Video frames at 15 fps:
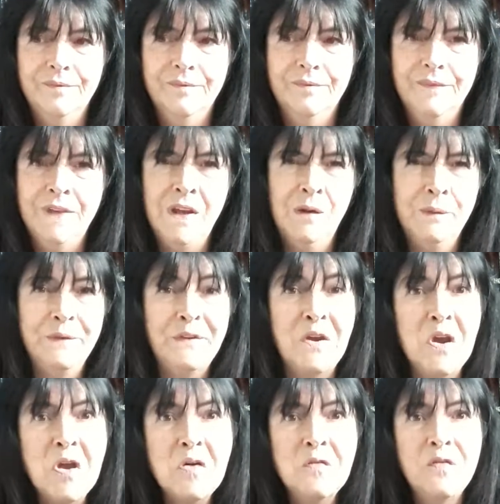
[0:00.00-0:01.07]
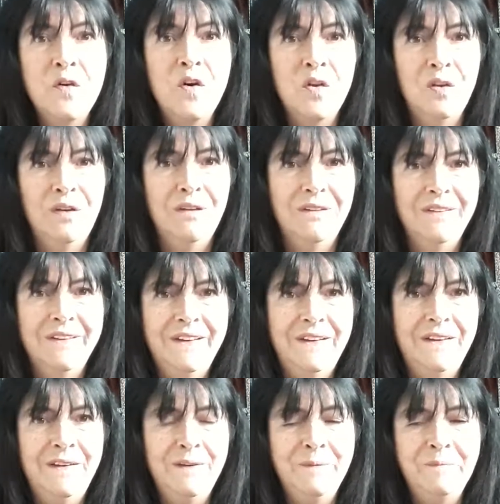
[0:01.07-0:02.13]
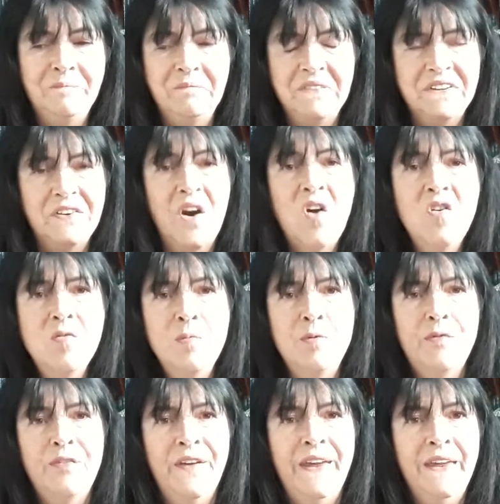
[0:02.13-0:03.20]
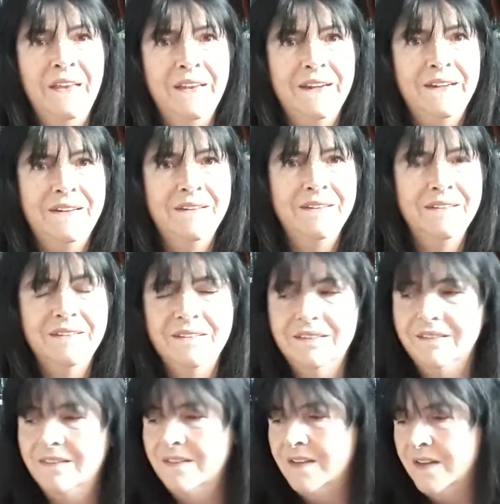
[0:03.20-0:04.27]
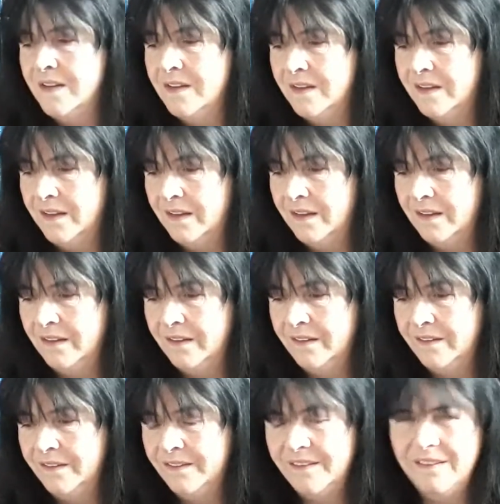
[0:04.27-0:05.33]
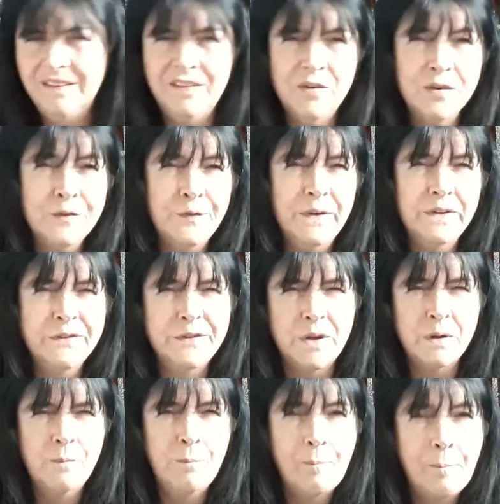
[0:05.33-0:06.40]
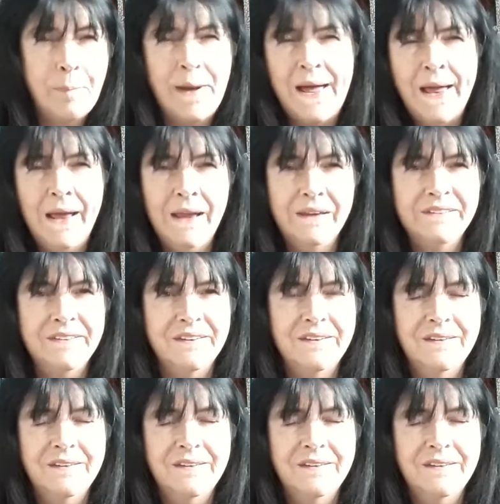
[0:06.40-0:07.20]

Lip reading: you know, it's hurtful. It's a horrible feeling, and you just feel so bad.